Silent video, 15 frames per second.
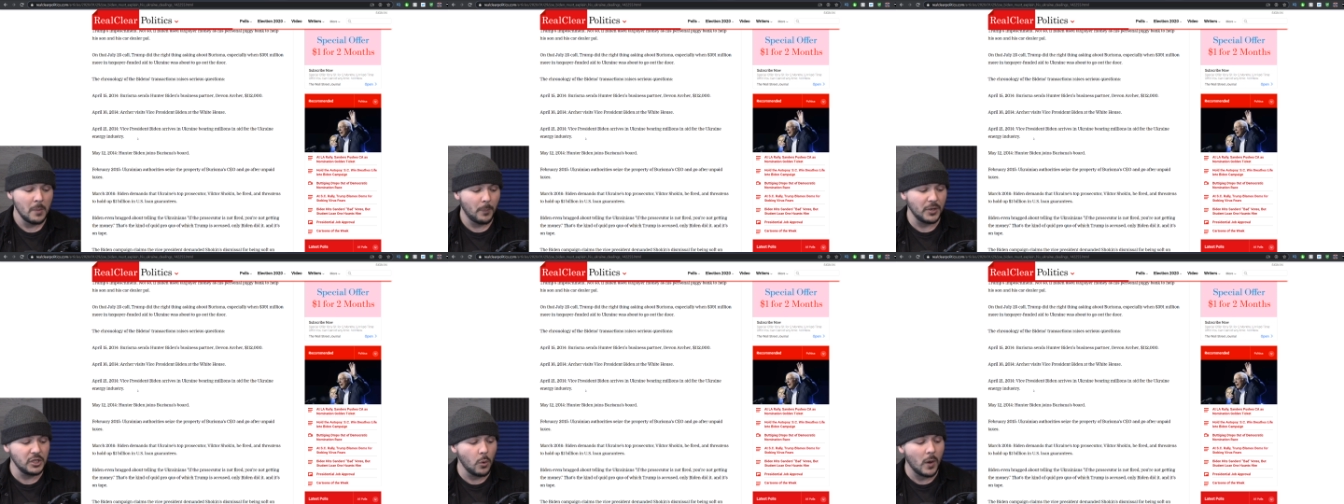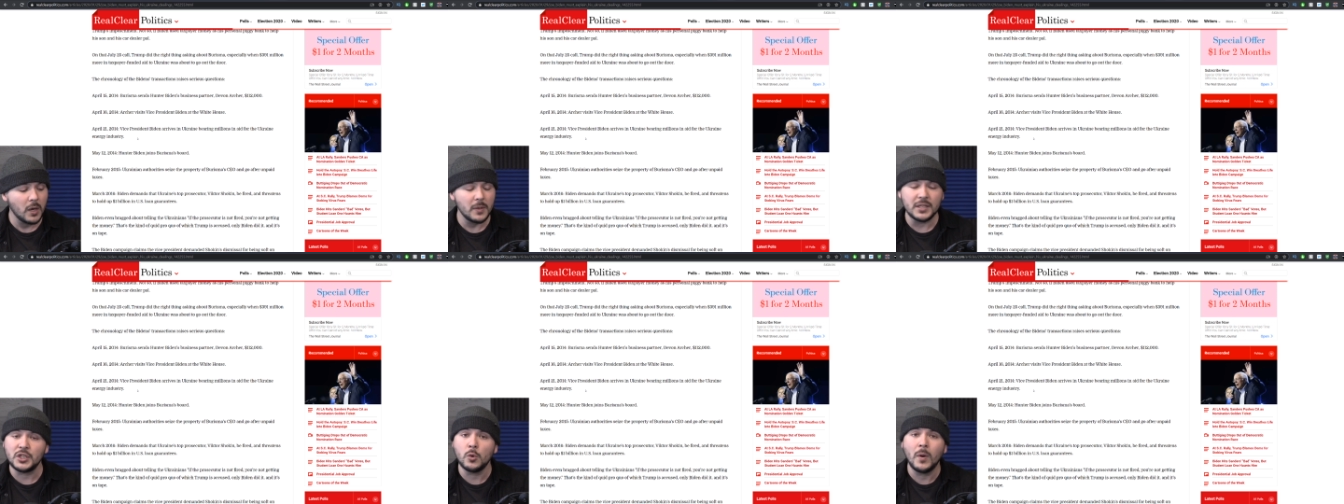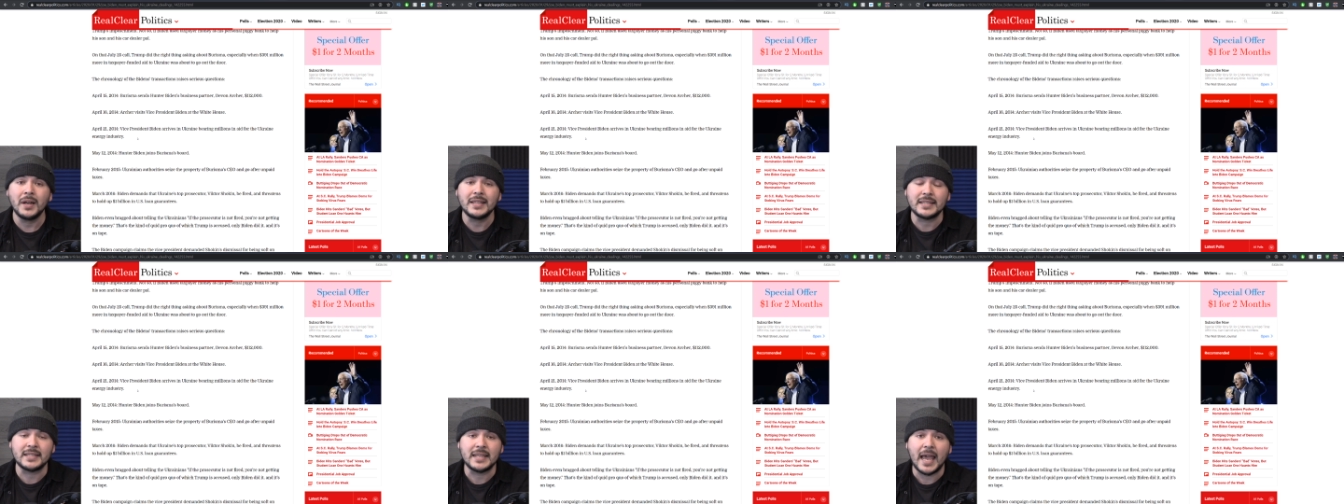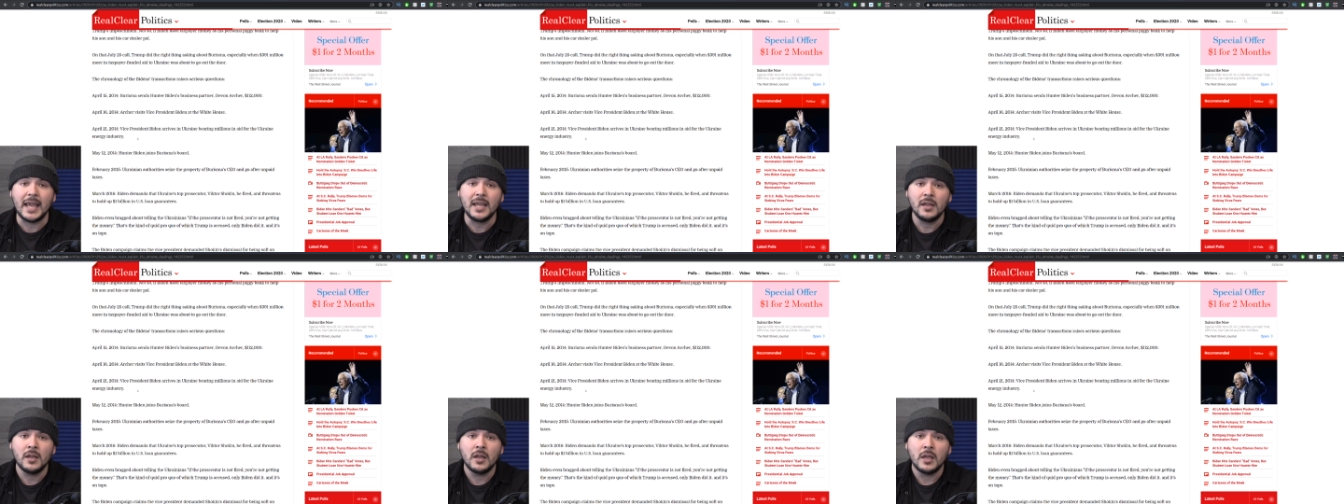but you want to you want to
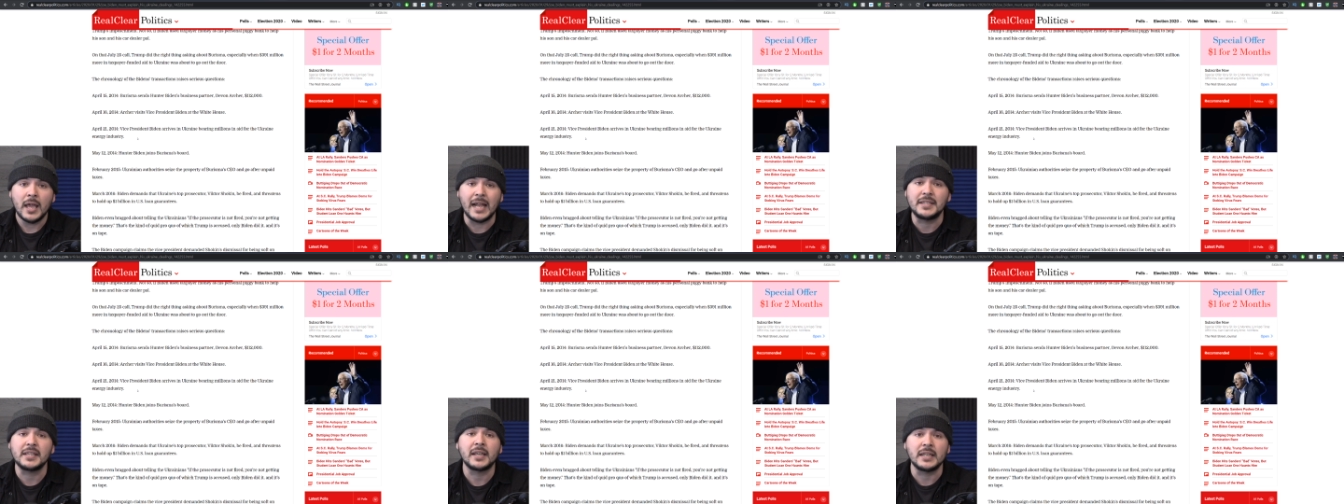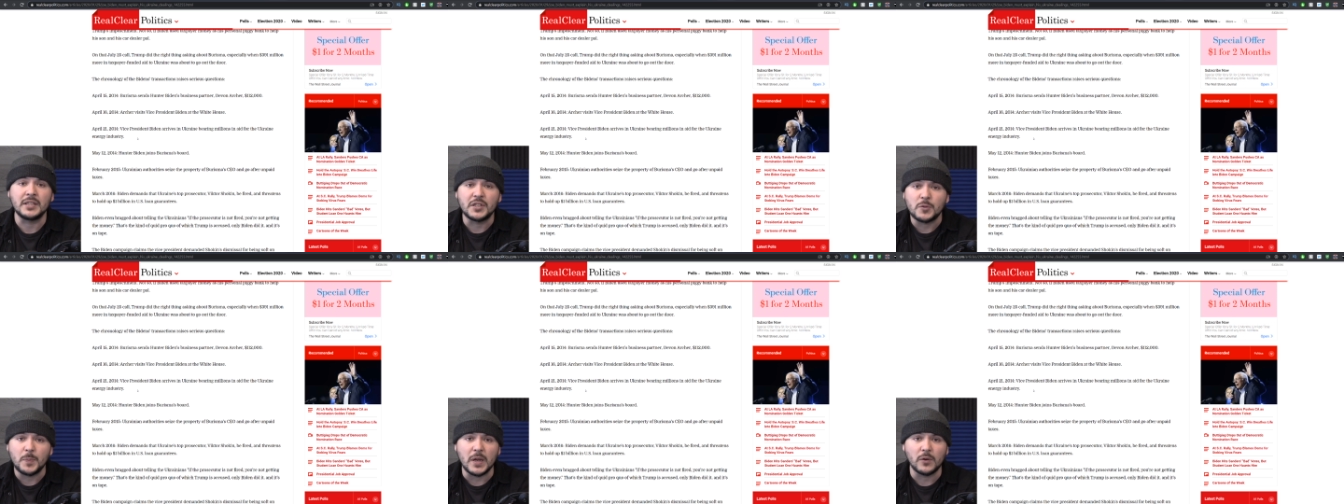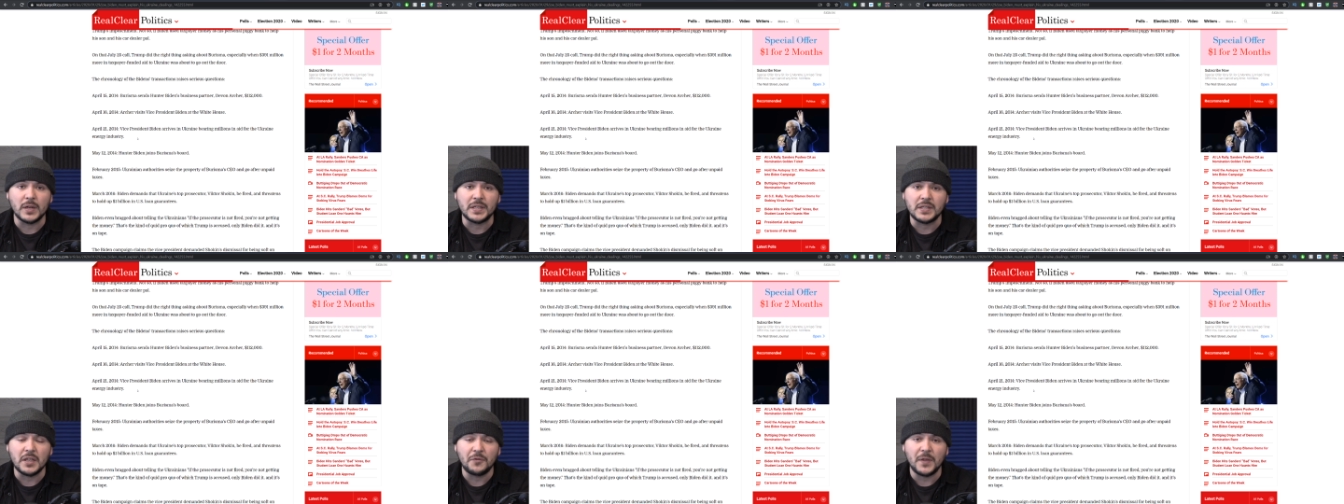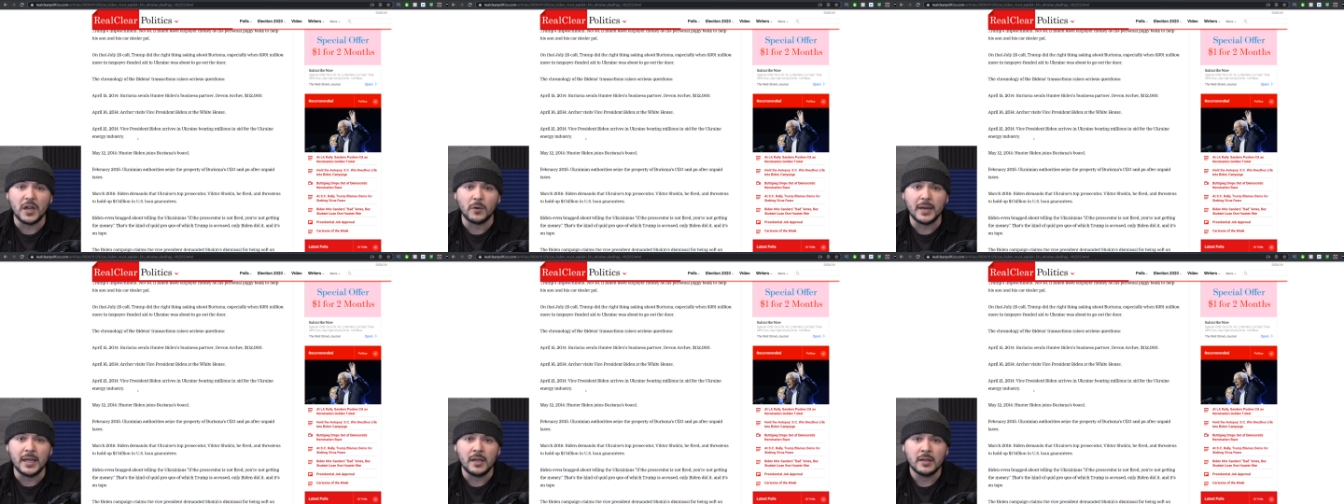say it's a conspiracy
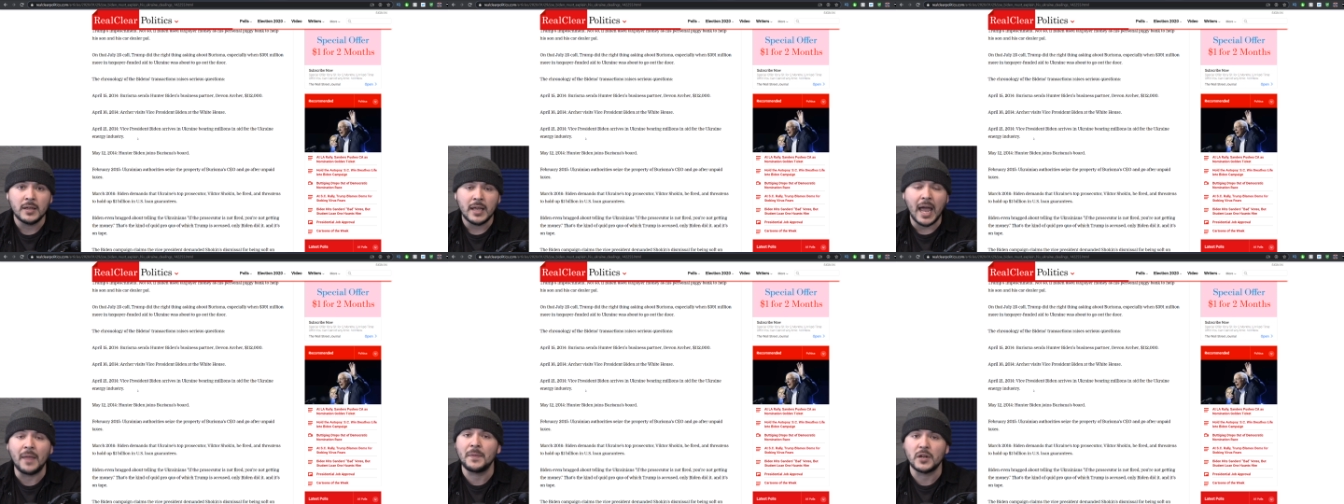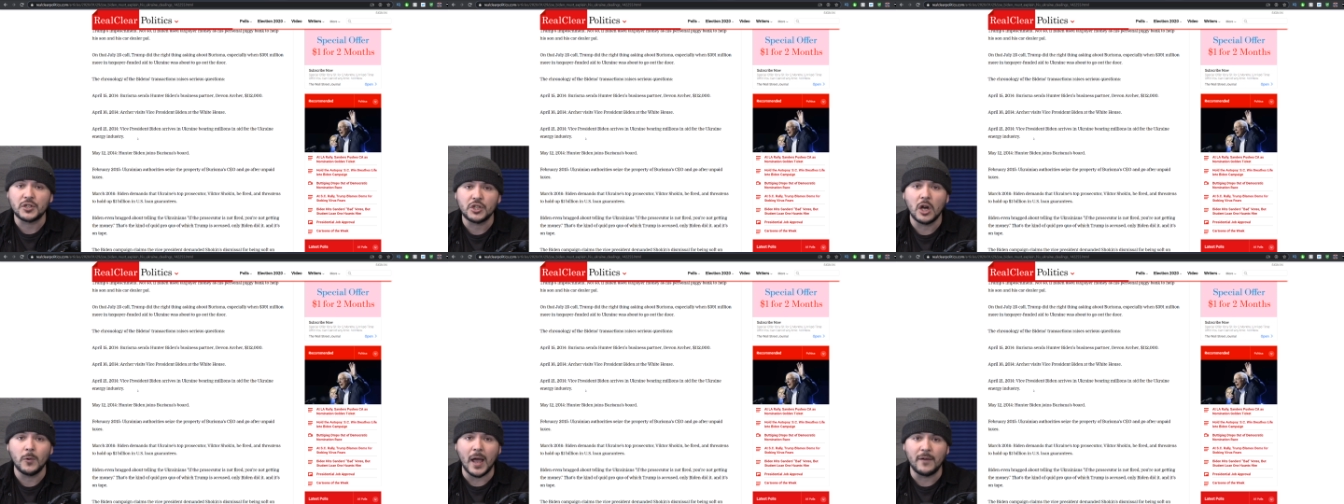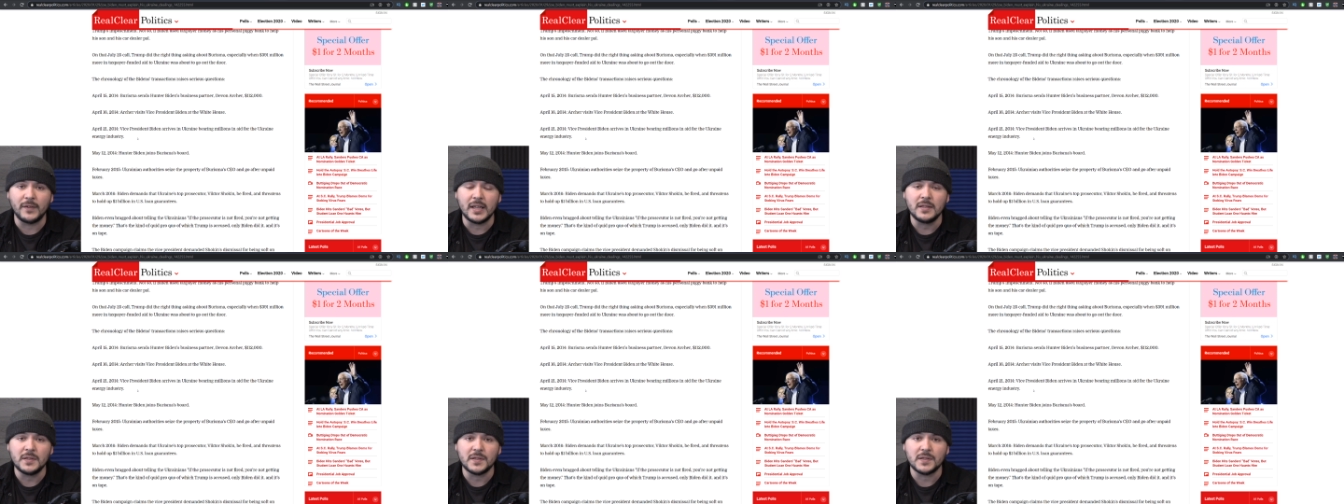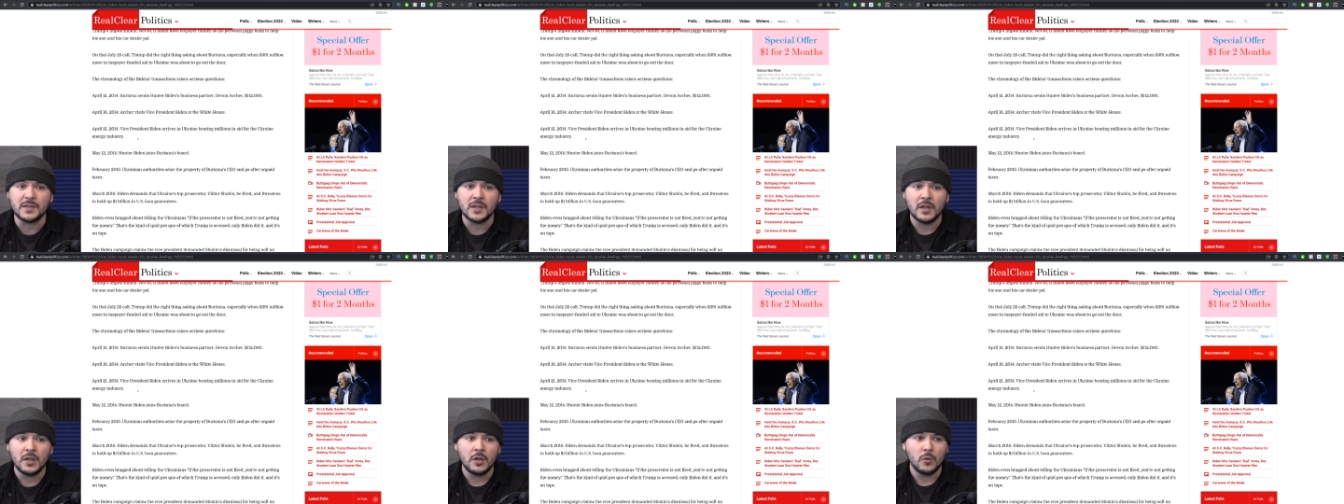theory and there's no evidence?